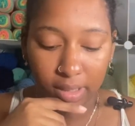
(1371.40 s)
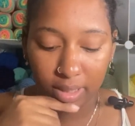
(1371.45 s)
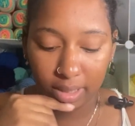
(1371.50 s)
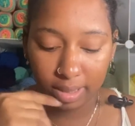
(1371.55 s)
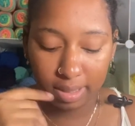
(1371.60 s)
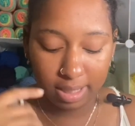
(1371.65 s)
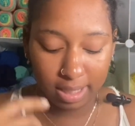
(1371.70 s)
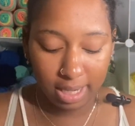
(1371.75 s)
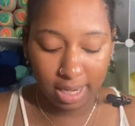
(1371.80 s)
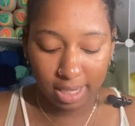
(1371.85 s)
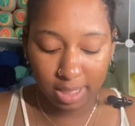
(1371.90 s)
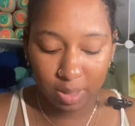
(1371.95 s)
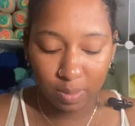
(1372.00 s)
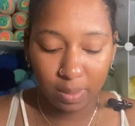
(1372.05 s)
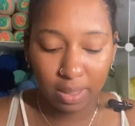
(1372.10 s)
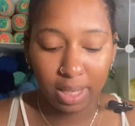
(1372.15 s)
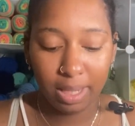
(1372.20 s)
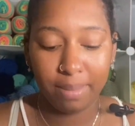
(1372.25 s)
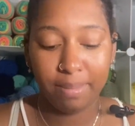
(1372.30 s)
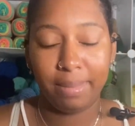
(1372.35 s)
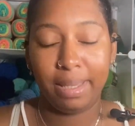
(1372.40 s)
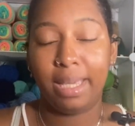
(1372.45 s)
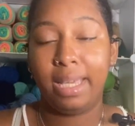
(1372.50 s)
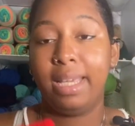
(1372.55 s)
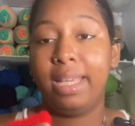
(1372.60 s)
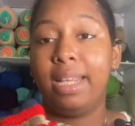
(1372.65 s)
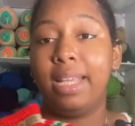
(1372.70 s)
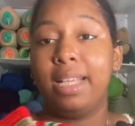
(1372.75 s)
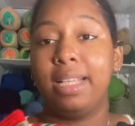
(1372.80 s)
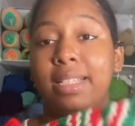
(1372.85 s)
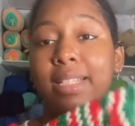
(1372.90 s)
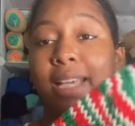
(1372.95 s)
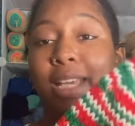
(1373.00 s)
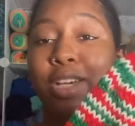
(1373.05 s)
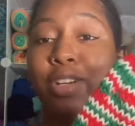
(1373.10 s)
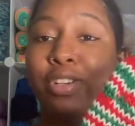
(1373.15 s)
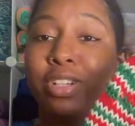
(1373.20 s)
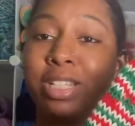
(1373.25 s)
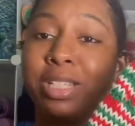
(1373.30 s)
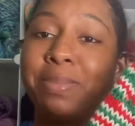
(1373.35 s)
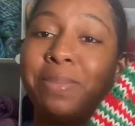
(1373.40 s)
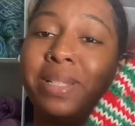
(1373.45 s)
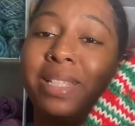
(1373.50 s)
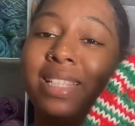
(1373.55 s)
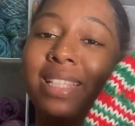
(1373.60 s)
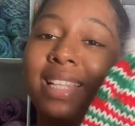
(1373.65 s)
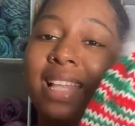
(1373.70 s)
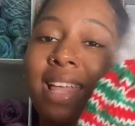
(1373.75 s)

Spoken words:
The next one I made is a Christmas